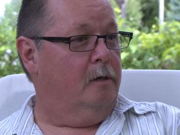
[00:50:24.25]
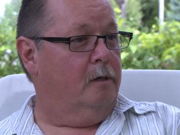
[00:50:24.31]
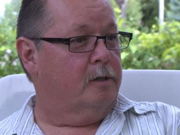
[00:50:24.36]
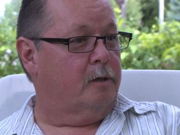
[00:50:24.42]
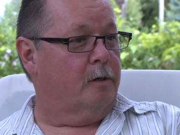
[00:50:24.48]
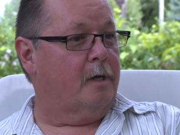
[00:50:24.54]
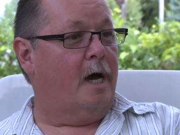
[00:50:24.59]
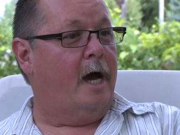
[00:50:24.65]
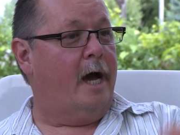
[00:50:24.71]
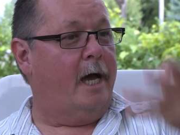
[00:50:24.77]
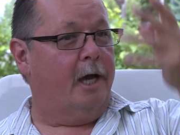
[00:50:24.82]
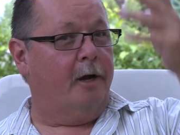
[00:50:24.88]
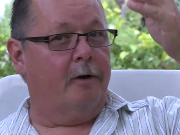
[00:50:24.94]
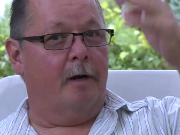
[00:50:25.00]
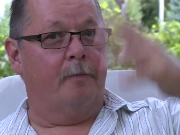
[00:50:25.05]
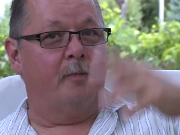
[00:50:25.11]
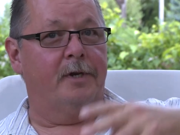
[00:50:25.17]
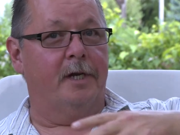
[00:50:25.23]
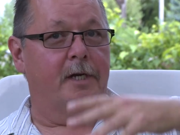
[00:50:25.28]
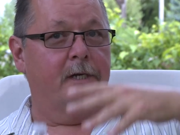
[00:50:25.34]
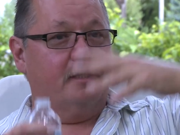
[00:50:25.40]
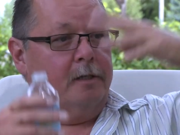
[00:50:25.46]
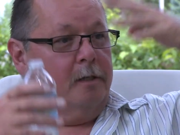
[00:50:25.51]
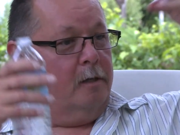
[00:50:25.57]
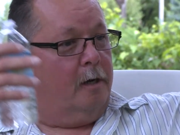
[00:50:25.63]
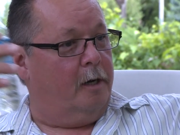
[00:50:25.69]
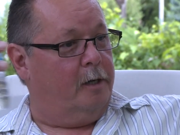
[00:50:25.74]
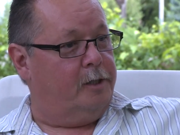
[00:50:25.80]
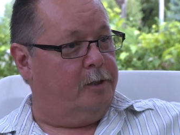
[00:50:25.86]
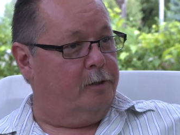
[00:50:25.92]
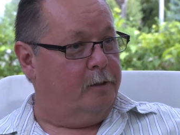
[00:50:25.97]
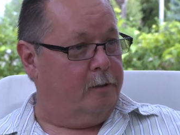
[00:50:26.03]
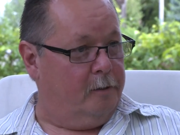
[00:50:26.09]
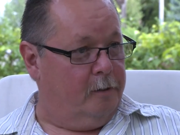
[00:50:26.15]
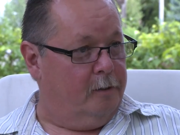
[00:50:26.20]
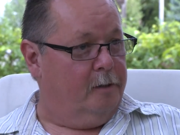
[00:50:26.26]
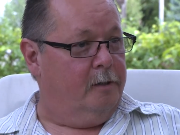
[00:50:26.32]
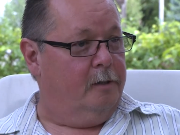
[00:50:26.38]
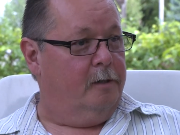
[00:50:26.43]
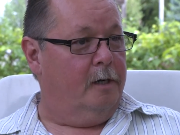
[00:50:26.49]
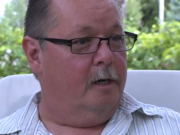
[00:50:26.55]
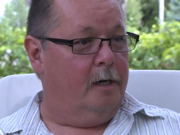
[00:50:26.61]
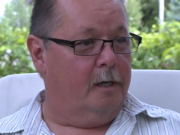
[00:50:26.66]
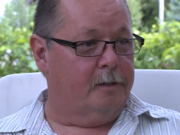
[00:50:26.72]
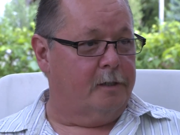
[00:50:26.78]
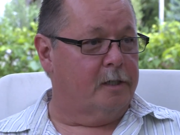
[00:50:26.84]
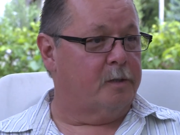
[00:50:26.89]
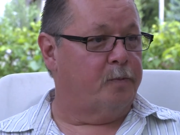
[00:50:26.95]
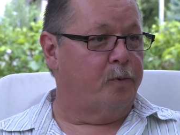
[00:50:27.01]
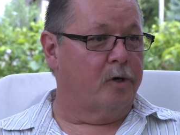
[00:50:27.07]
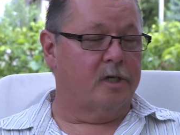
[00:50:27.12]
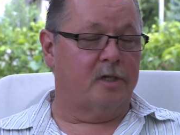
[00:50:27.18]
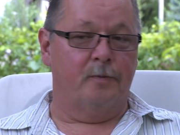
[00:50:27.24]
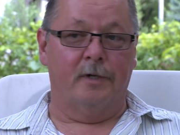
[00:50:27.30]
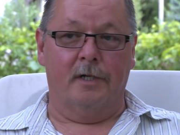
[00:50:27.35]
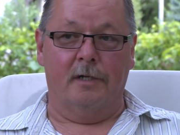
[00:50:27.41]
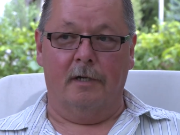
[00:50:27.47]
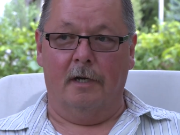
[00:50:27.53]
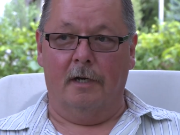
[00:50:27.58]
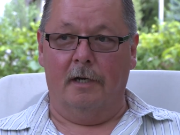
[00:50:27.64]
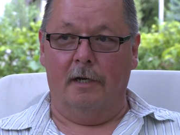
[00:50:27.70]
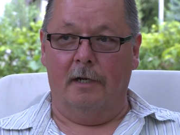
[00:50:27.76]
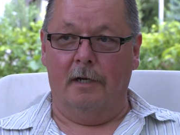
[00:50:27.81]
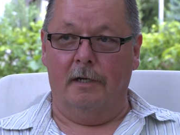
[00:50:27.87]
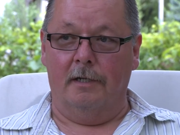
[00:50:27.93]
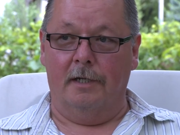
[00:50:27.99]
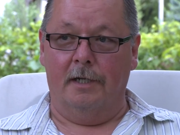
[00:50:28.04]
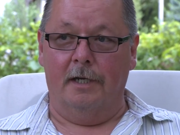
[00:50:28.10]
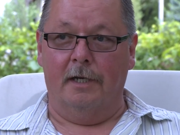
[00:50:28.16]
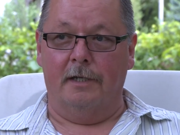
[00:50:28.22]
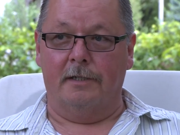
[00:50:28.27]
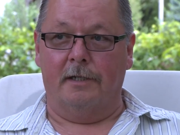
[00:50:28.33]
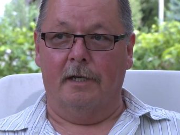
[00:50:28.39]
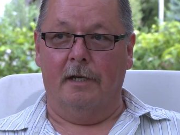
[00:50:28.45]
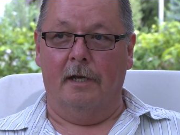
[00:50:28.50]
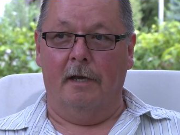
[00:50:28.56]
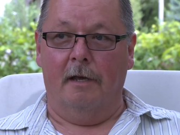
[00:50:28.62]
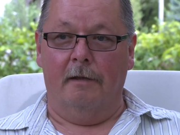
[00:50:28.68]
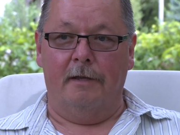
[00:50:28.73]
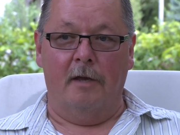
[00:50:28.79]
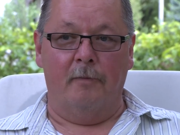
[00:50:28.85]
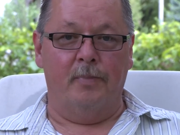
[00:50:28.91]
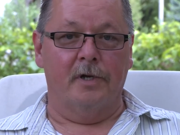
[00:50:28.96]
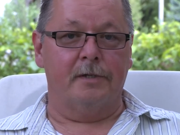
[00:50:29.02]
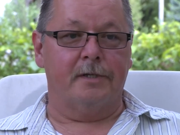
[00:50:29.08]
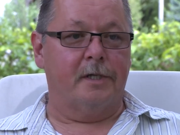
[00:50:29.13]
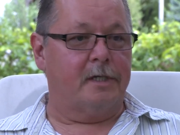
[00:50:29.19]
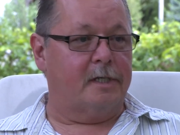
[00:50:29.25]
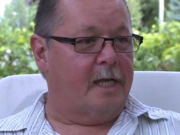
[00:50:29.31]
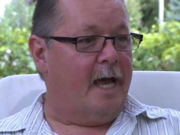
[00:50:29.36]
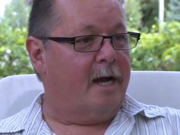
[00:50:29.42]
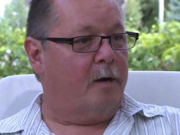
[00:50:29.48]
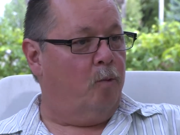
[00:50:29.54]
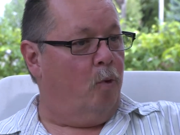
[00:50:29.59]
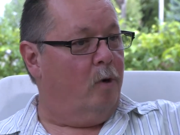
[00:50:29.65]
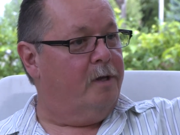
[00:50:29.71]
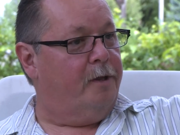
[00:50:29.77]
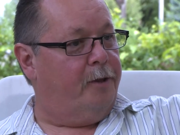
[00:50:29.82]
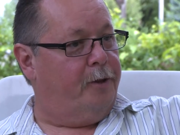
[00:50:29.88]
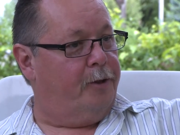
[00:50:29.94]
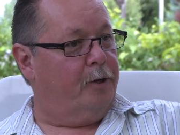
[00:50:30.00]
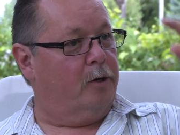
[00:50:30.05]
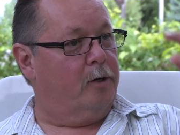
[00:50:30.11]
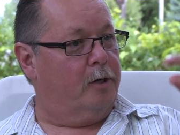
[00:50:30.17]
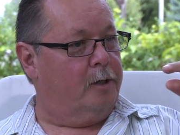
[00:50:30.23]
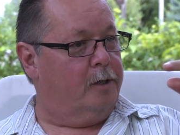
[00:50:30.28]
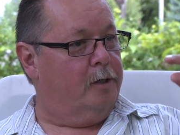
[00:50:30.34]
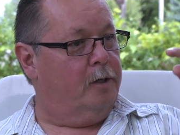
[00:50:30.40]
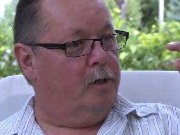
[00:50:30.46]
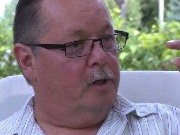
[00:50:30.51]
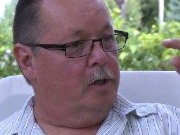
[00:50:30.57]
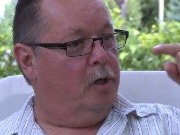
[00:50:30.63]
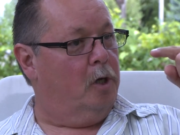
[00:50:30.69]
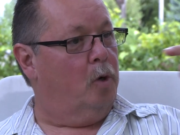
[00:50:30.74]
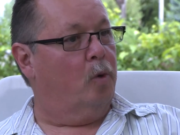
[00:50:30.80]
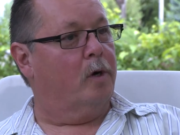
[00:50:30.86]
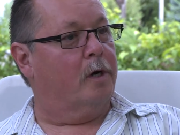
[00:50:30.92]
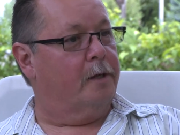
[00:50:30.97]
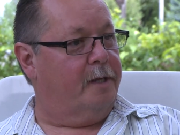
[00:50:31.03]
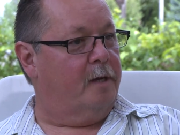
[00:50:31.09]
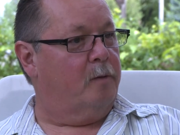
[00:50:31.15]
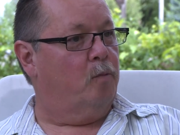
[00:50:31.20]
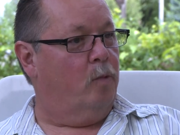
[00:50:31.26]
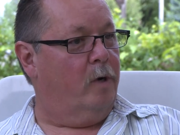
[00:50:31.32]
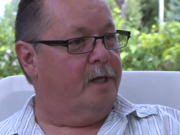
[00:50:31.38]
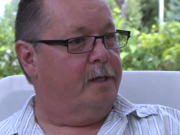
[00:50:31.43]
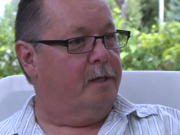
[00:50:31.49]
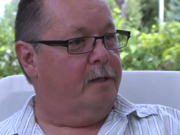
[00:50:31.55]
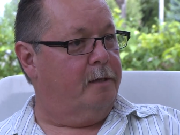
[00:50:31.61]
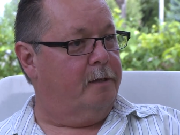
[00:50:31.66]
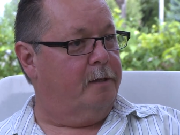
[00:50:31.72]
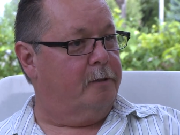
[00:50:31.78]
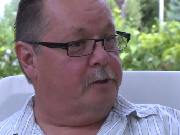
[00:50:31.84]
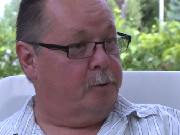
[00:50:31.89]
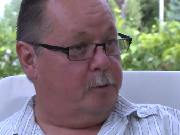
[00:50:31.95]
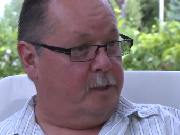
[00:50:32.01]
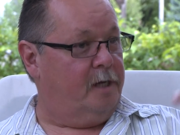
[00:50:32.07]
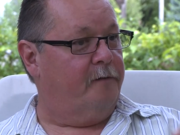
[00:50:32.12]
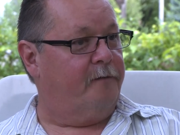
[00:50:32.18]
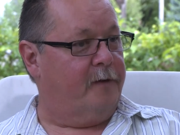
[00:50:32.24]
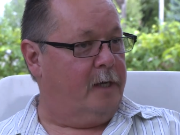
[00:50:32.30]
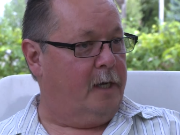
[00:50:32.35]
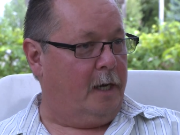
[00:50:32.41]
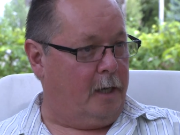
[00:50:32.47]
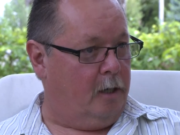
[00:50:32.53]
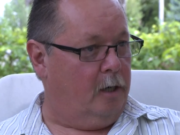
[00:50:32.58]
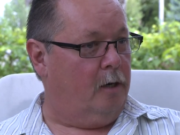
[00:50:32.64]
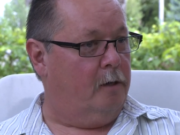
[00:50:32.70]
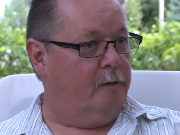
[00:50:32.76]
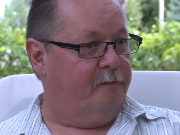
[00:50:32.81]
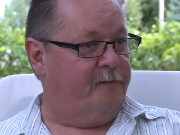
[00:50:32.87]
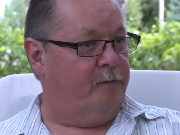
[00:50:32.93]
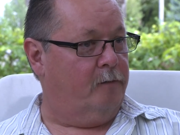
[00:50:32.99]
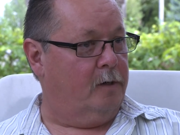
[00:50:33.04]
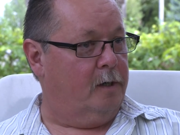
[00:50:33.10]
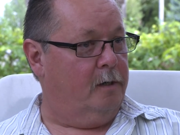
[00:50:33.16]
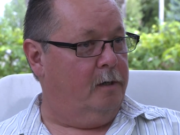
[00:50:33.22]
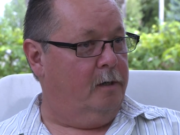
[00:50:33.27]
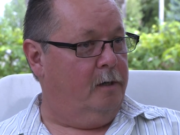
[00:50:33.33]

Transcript: So the higher up it is, the larger uh, disbursement uh, it is. They built the stack one third lower than what the certificate called for.